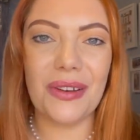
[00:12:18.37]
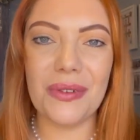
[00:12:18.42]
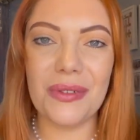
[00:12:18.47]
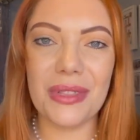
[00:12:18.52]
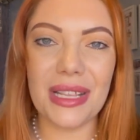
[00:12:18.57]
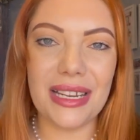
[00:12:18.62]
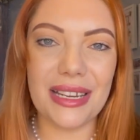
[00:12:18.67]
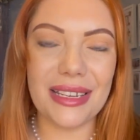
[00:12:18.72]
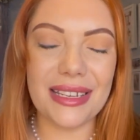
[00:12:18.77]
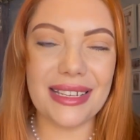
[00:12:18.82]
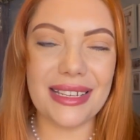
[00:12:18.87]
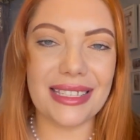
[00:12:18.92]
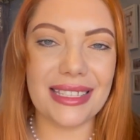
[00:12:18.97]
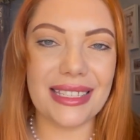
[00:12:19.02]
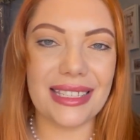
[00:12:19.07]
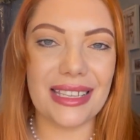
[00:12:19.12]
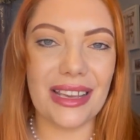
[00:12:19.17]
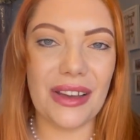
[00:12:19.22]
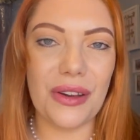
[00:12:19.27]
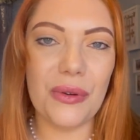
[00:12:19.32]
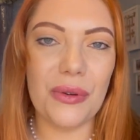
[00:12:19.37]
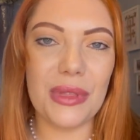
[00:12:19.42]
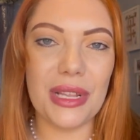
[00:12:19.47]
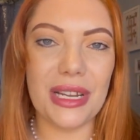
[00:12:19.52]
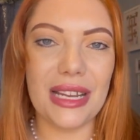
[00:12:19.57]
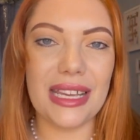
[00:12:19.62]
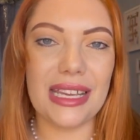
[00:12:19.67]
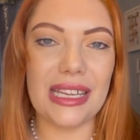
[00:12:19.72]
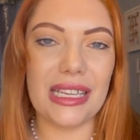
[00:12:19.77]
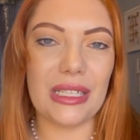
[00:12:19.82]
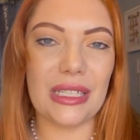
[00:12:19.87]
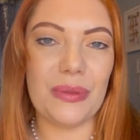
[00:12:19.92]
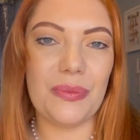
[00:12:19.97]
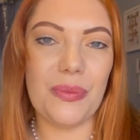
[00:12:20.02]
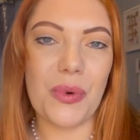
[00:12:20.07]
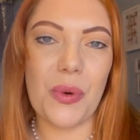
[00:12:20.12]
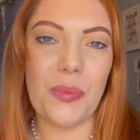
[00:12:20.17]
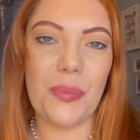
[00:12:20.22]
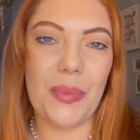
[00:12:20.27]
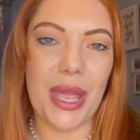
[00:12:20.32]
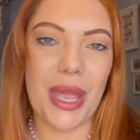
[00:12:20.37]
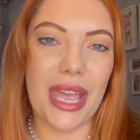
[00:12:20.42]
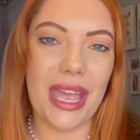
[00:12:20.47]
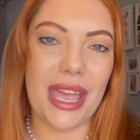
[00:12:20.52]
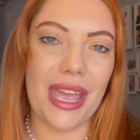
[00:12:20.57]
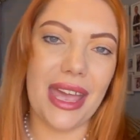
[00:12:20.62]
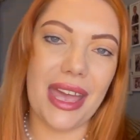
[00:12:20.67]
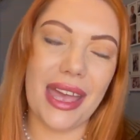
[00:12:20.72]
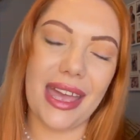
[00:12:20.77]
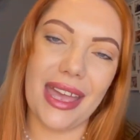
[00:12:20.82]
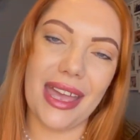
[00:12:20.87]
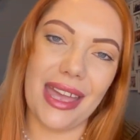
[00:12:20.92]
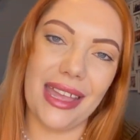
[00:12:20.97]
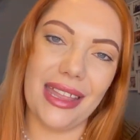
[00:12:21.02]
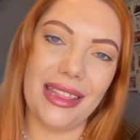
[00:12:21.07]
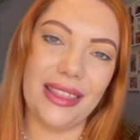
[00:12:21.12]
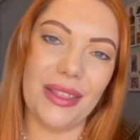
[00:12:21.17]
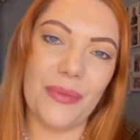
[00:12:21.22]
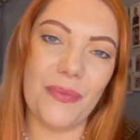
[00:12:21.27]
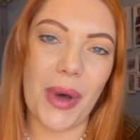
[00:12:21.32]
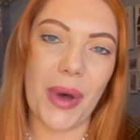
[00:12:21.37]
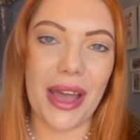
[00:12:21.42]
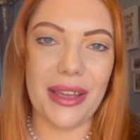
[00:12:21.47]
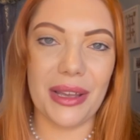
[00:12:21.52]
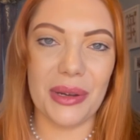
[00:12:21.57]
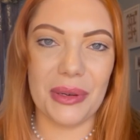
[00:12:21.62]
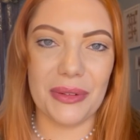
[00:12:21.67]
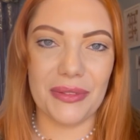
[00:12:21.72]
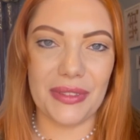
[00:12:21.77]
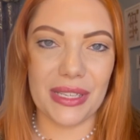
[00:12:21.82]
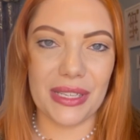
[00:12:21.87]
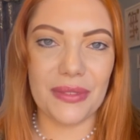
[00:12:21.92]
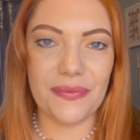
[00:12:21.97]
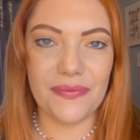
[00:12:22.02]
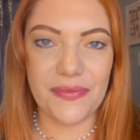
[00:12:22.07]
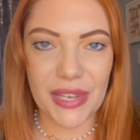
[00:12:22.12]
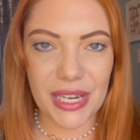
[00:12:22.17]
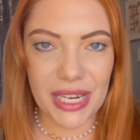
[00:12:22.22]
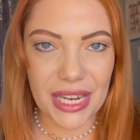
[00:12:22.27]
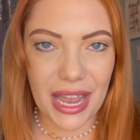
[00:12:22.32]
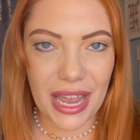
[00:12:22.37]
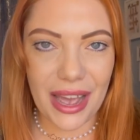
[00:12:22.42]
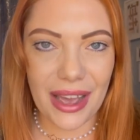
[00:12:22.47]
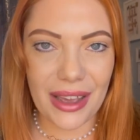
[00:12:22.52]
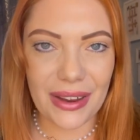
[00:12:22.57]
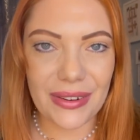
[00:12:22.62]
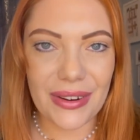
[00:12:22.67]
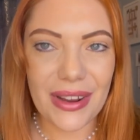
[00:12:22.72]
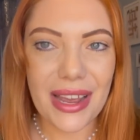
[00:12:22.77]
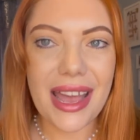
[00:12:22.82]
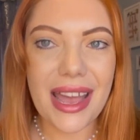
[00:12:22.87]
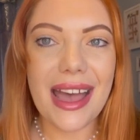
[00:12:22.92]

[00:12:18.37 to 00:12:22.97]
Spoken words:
All the links will be in the bio of this video.